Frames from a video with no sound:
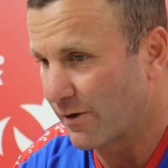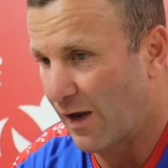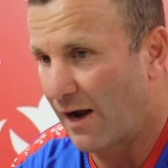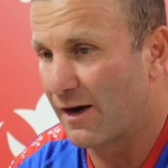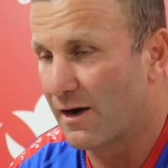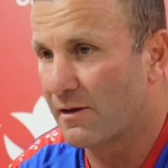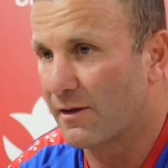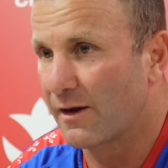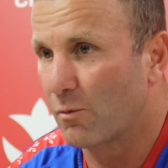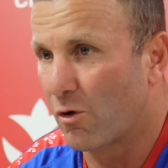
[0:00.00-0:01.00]
done
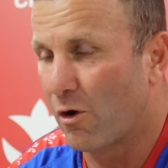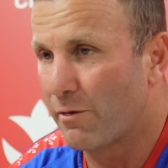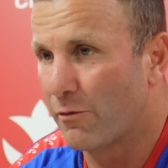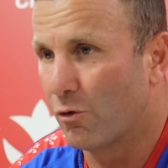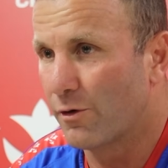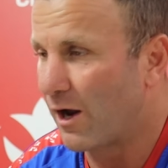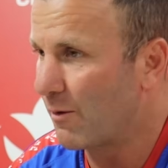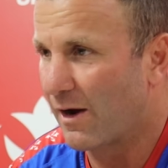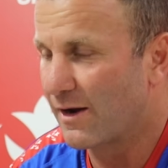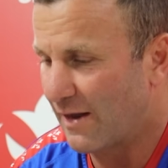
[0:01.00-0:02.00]
anything where I thought,
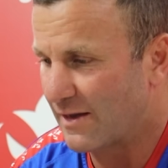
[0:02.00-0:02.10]
no, mate,